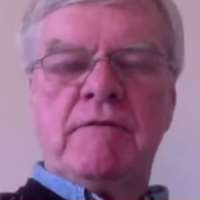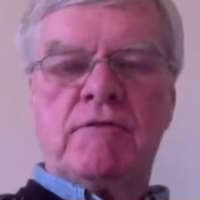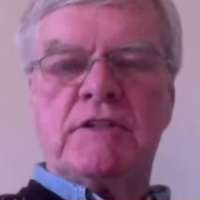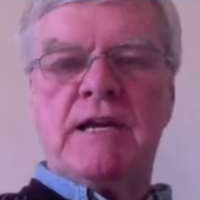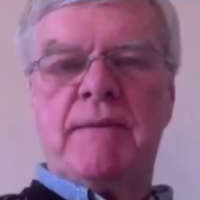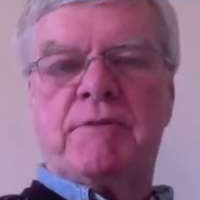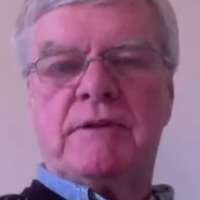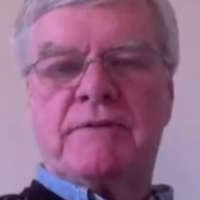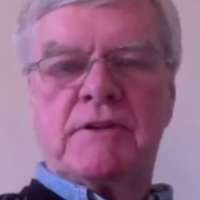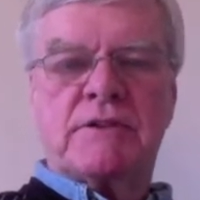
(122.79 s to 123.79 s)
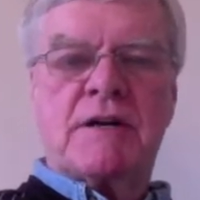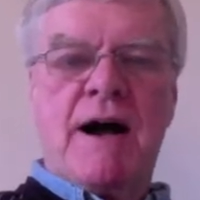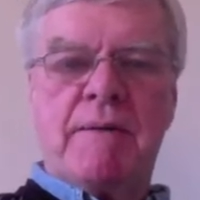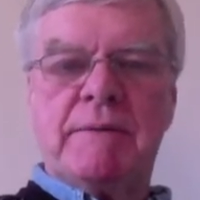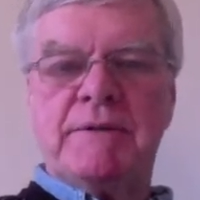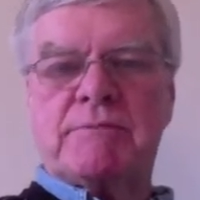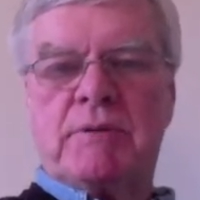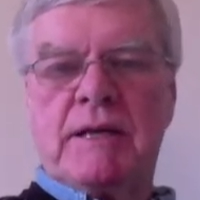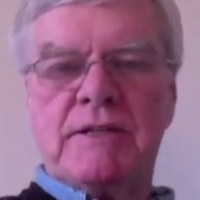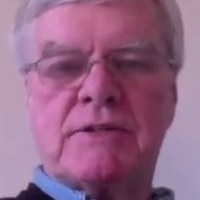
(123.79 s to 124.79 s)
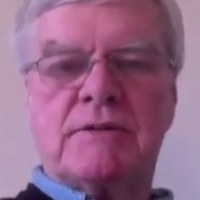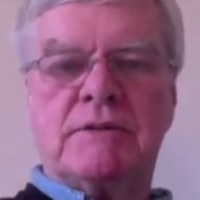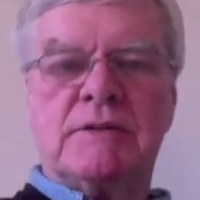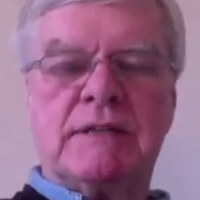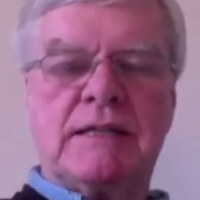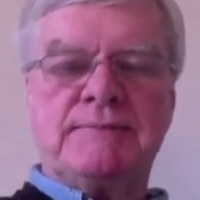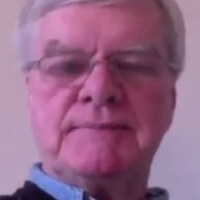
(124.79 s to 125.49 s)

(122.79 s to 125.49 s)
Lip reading: For example, if there's a comma misplaced, or